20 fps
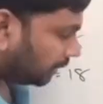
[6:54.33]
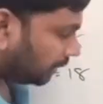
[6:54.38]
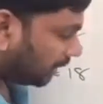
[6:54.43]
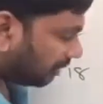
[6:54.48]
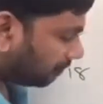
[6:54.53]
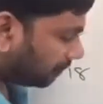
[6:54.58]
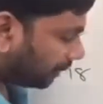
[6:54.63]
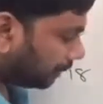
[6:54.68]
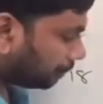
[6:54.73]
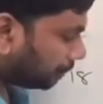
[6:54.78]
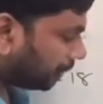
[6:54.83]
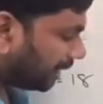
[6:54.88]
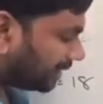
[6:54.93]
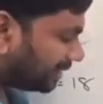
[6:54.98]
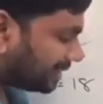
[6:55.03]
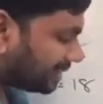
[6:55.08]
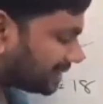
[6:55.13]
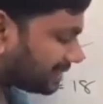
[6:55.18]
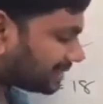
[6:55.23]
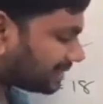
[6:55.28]
11
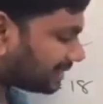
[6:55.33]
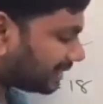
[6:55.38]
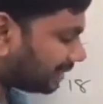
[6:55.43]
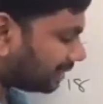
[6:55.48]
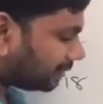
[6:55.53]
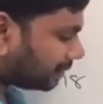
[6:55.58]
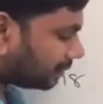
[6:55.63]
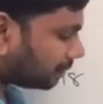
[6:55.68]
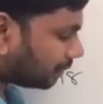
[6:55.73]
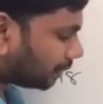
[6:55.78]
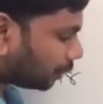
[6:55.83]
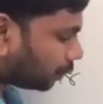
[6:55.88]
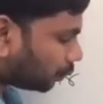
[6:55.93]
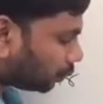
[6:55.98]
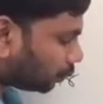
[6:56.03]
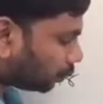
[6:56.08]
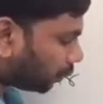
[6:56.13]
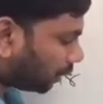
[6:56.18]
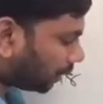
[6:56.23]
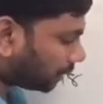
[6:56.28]
minus
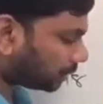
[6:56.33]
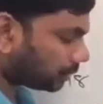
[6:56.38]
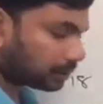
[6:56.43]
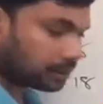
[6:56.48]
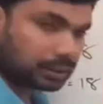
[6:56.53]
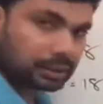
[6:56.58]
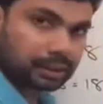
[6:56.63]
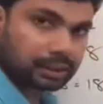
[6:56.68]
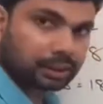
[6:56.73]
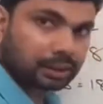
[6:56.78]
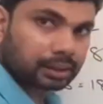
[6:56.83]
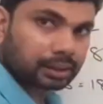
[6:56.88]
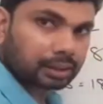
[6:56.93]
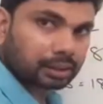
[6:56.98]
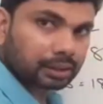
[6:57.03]
10 1.